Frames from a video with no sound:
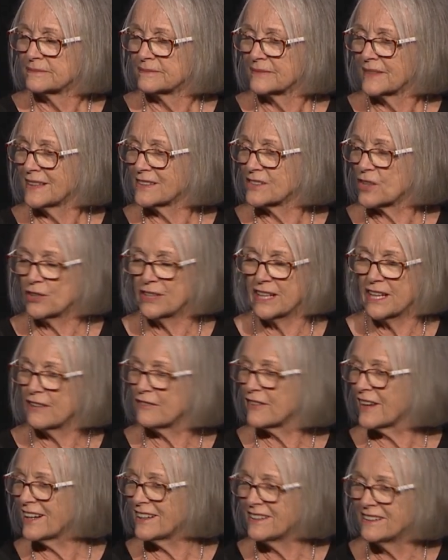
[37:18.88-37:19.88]
And don't
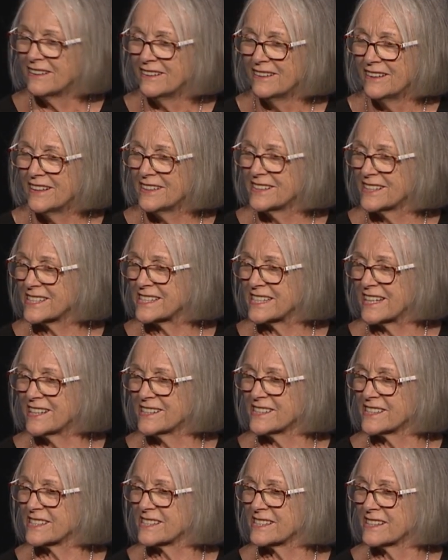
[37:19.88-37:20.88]
ever, in a
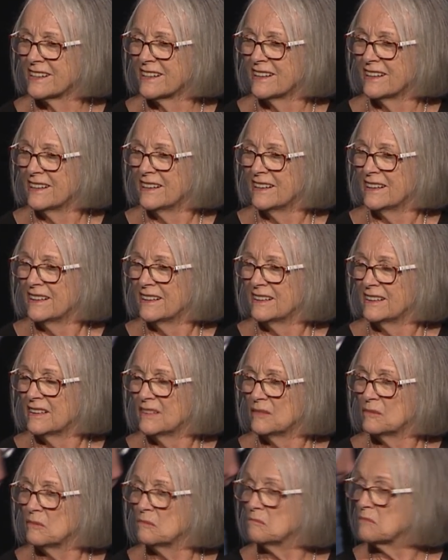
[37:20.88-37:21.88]
sense,
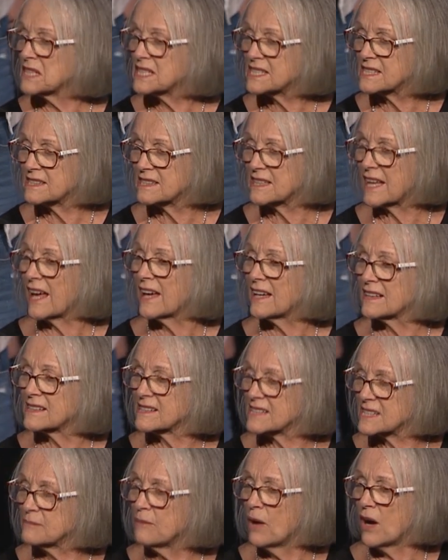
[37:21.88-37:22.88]
miss that
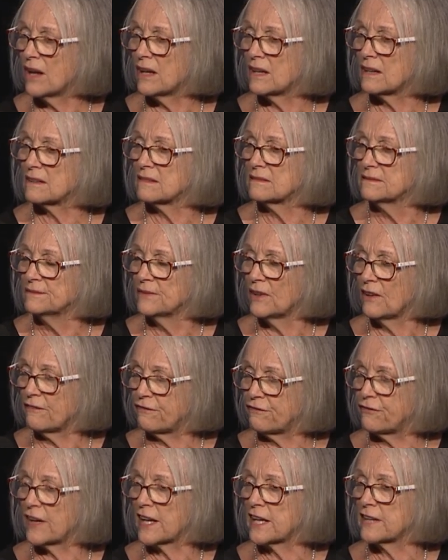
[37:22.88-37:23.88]
smile of
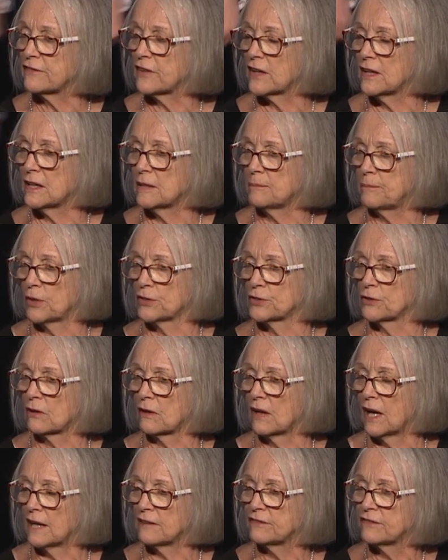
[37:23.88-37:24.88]
favor upon your
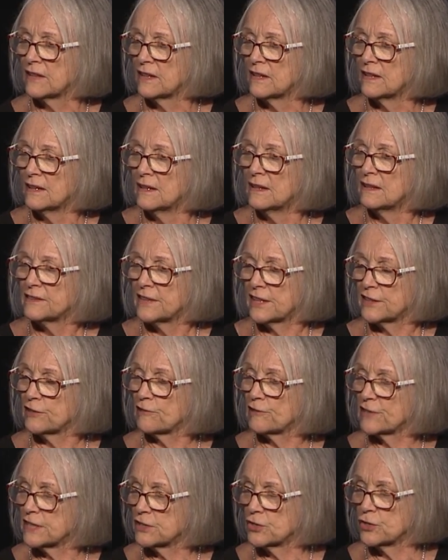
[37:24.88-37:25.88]
life. That you're
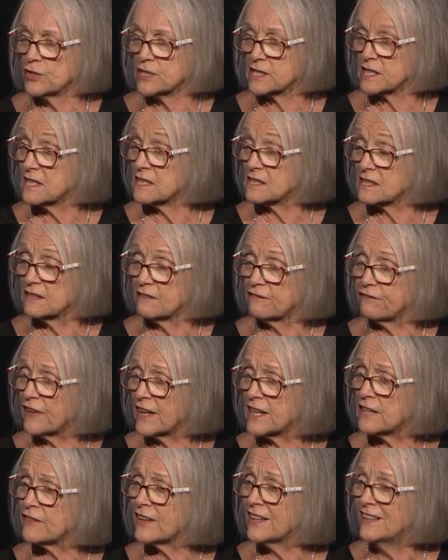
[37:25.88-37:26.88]
in a new season of
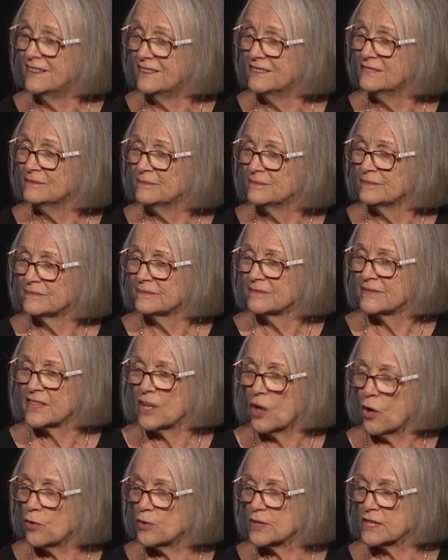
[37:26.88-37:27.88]
favor. The
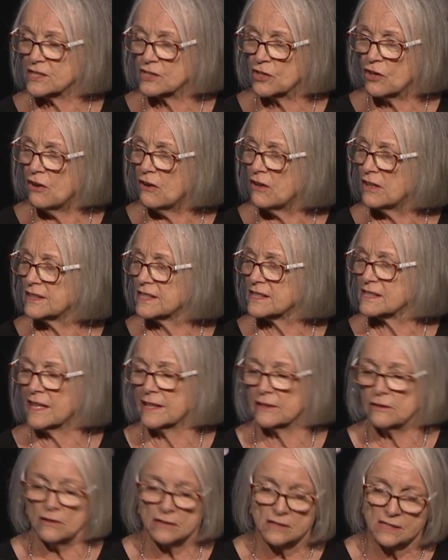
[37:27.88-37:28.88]
old is gone. It's like
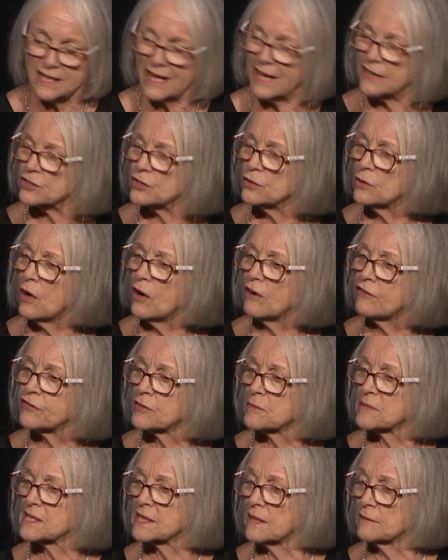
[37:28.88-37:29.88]
God's cut you off
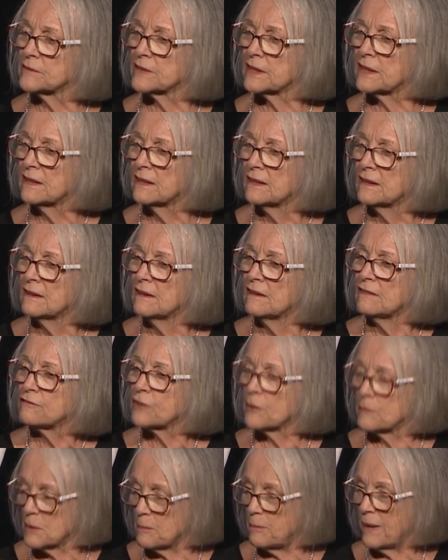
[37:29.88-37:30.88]
from something
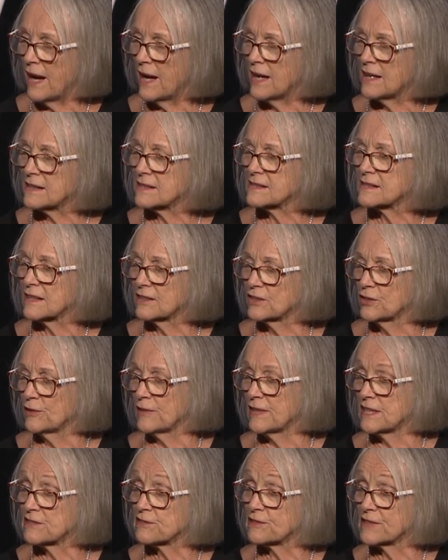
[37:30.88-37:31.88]
from the past and you're
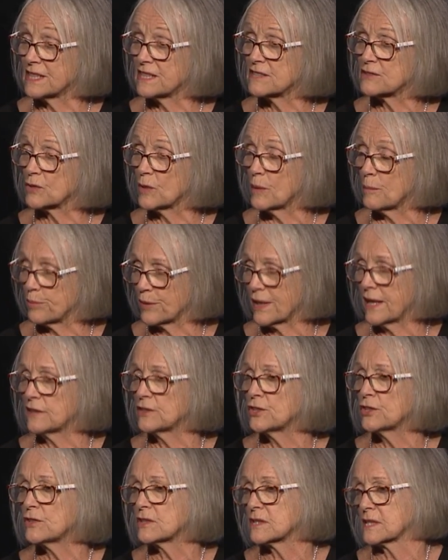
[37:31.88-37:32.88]
entering into a brand
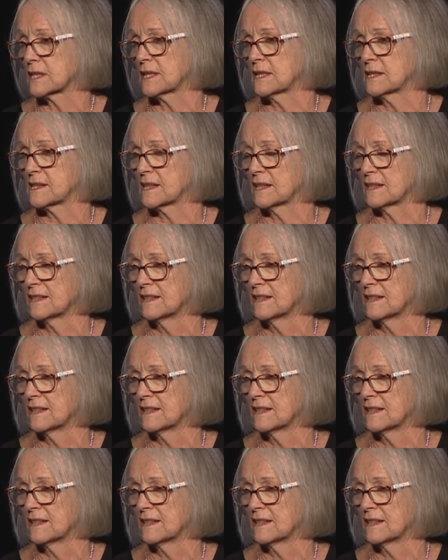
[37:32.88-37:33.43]
new season,